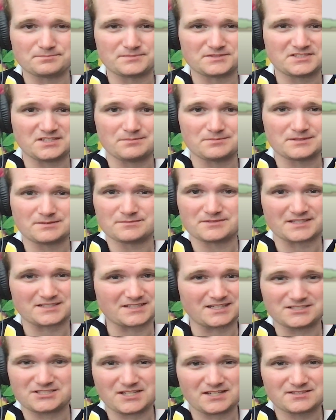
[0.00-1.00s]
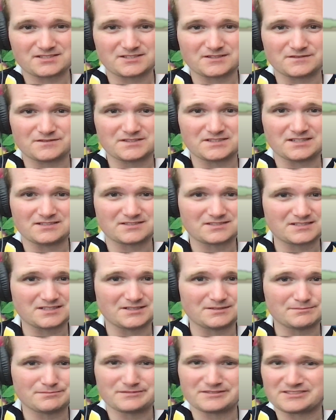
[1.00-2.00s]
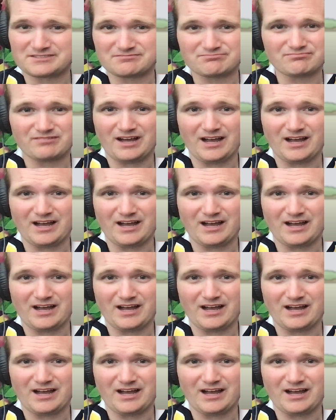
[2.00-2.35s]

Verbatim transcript: symptoms like digestive systems,